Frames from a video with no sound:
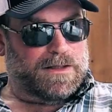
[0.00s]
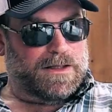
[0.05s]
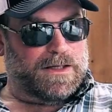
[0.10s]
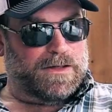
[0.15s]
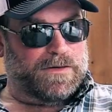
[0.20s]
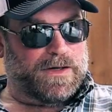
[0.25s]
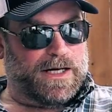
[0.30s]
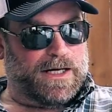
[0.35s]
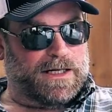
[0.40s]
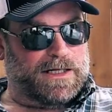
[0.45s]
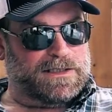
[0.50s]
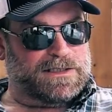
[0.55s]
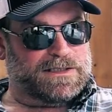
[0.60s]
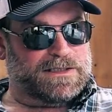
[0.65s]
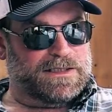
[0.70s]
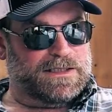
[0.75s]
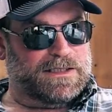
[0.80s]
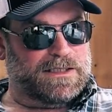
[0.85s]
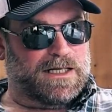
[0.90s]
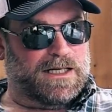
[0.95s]
All right, let's
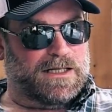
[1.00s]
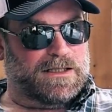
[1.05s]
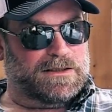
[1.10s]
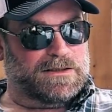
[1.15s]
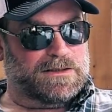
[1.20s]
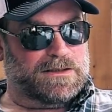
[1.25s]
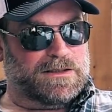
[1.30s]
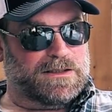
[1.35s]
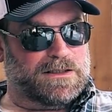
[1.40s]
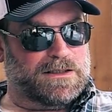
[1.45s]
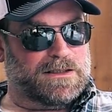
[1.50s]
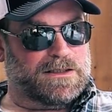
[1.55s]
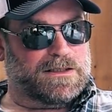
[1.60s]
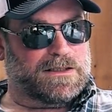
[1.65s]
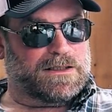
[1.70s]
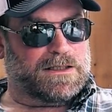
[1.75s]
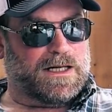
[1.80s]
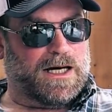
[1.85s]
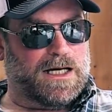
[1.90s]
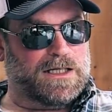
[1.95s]
see.
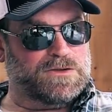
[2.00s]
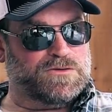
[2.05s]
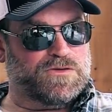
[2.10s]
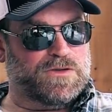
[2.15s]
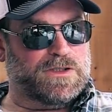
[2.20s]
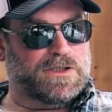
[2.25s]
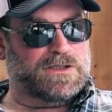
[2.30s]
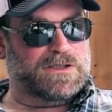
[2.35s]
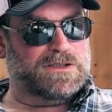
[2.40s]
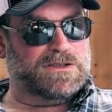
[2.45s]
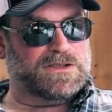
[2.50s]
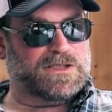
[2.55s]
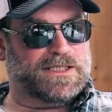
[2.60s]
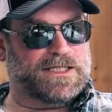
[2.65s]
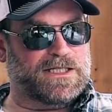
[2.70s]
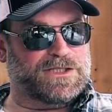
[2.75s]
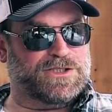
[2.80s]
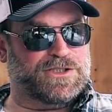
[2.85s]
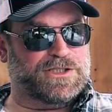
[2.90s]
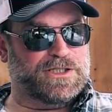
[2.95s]
Conjula's
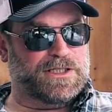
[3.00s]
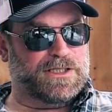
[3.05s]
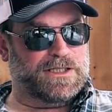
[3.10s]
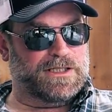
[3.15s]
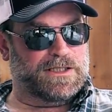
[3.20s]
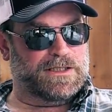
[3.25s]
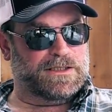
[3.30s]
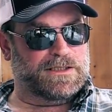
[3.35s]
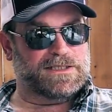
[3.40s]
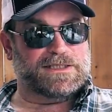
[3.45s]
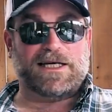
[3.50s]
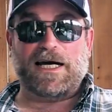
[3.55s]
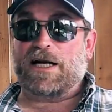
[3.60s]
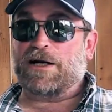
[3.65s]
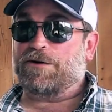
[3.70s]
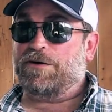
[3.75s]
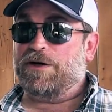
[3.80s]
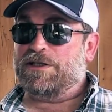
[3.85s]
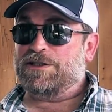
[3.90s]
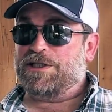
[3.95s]
Kitchen. He's
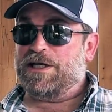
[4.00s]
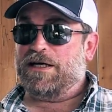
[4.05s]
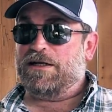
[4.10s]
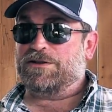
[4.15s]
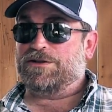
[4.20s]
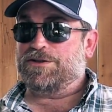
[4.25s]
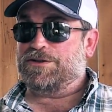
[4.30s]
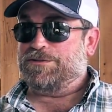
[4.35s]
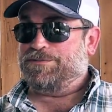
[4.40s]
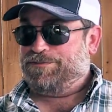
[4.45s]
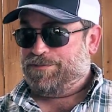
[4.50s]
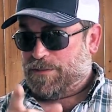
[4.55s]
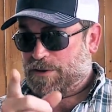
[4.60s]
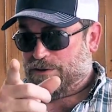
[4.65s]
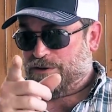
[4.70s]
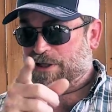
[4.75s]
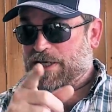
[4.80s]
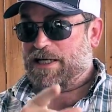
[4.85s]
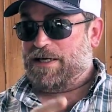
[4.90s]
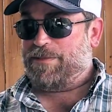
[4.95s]
got a great channel, too.
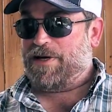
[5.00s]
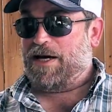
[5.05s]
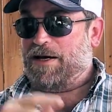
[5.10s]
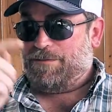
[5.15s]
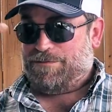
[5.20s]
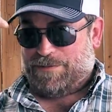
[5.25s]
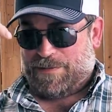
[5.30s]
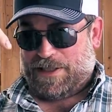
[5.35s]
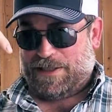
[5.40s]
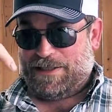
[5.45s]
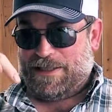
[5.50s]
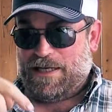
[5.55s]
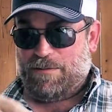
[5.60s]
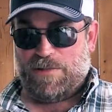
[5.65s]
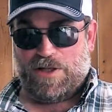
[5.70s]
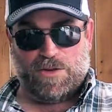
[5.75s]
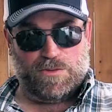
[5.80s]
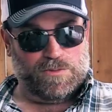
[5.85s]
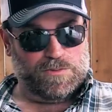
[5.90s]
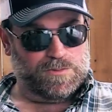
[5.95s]
Go check him out. Link down
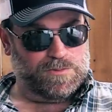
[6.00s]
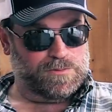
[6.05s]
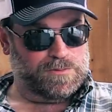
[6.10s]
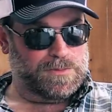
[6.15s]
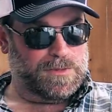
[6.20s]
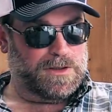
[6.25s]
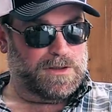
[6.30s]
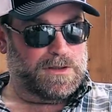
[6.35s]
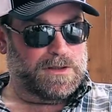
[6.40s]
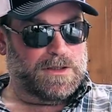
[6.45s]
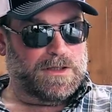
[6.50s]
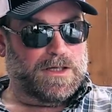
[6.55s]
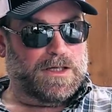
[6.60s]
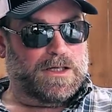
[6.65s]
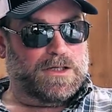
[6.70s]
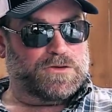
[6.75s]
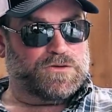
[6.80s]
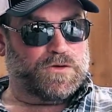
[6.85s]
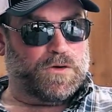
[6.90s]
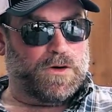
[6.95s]
below.
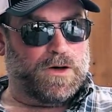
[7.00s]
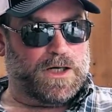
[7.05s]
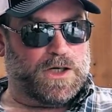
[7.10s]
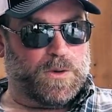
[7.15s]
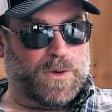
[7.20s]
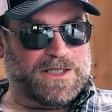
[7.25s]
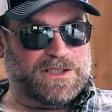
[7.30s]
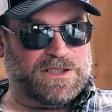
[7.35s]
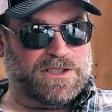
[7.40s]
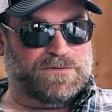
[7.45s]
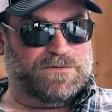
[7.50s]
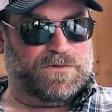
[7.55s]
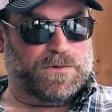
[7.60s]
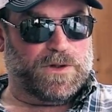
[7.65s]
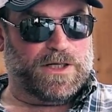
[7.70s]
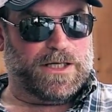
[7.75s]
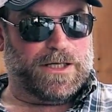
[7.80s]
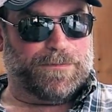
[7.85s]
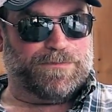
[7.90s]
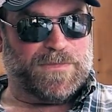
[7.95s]
Troy, question
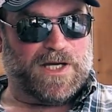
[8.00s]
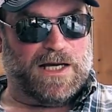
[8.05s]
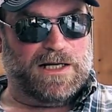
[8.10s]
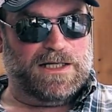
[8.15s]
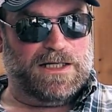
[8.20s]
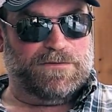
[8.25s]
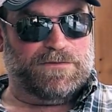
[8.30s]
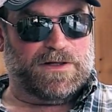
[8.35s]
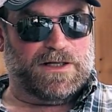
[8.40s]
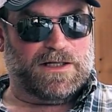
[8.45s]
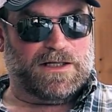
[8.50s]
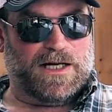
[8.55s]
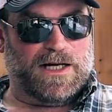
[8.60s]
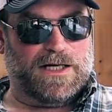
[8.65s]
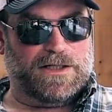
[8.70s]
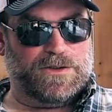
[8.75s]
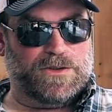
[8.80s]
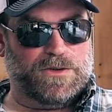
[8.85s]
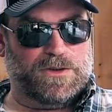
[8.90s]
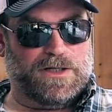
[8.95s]
for you. I live in a
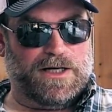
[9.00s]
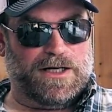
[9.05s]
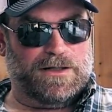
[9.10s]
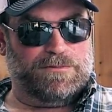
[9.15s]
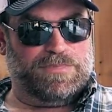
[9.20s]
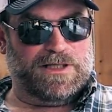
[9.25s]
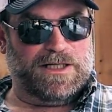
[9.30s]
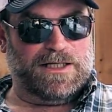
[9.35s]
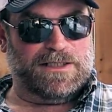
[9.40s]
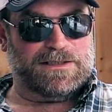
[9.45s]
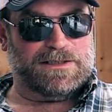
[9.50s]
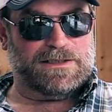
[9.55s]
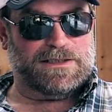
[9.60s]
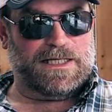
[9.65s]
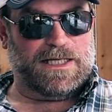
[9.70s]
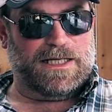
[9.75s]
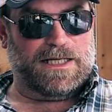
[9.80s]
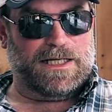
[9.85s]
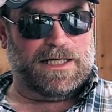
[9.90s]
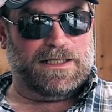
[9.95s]
condo complex
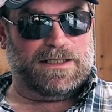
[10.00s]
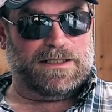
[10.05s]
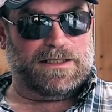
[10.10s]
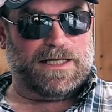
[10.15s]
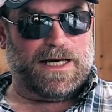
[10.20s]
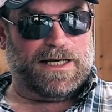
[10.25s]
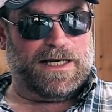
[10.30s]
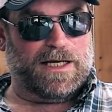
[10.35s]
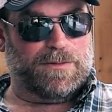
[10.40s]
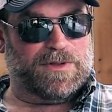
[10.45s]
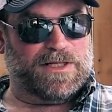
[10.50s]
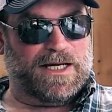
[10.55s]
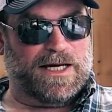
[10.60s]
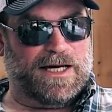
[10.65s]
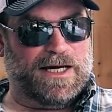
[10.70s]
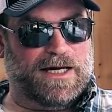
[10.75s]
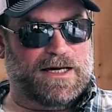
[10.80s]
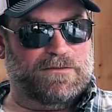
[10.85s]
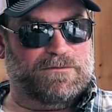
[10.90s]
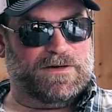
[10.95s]
and am not able to
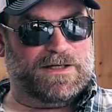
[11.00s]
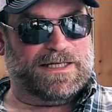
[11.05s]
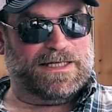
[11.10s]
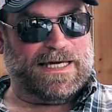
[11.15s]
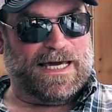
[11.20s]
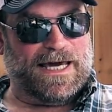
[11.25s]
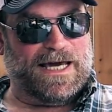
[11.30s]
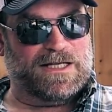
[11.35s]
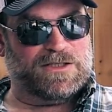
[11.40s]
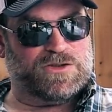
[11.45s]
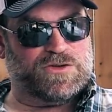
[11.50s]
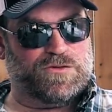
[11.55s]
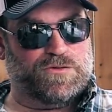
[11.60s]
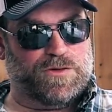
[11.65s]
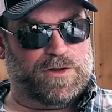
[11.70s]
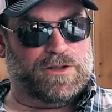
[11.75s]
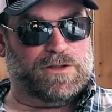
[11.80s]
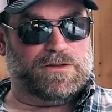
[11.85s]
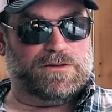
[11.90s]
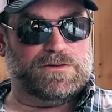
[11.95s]
have a gas
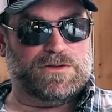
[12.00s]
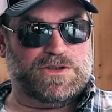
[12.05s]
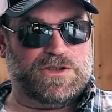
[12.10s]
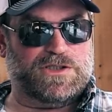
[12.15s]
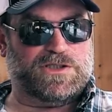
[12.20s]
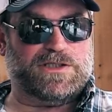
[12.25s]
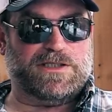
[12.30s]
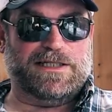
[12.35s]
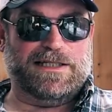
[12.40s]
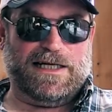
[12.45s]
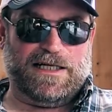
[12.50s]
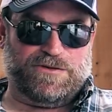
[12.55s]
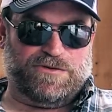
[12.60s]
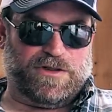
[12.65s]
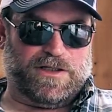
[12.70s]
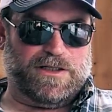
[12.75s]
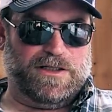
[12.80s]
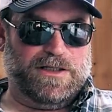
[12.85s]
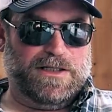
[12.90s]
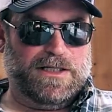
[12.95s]
grill, just electric.